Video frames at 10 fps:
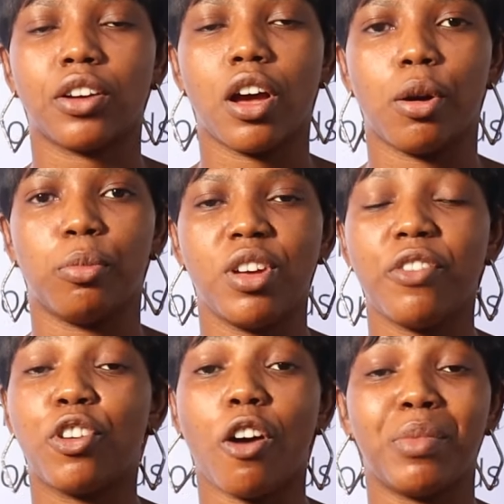um,
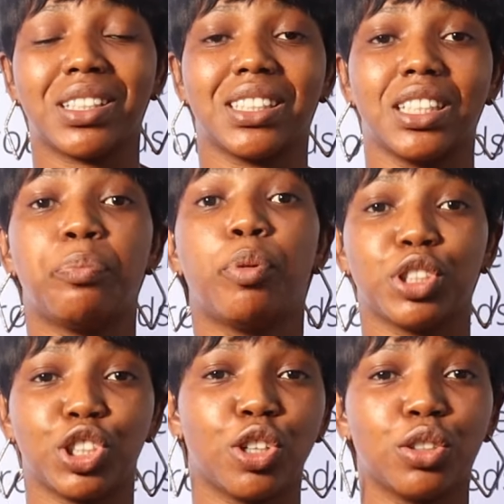if government is in a
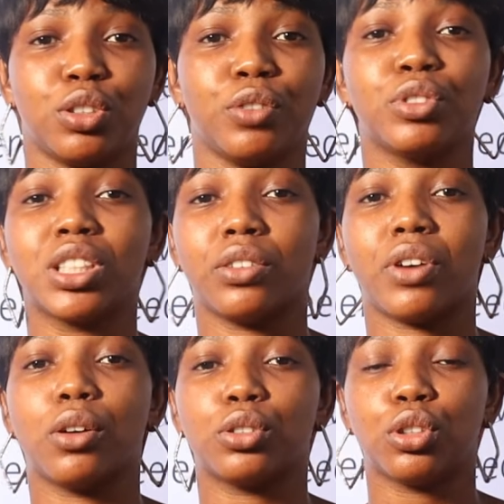position to even
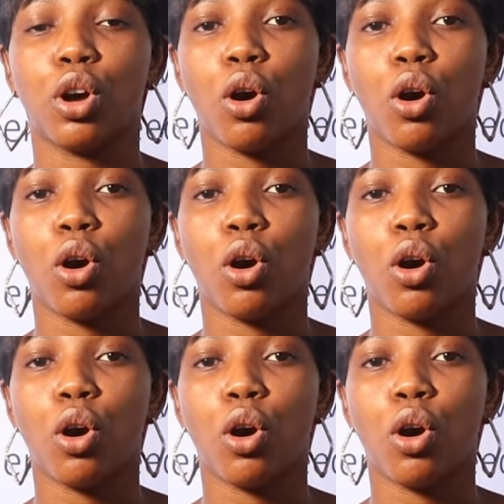give out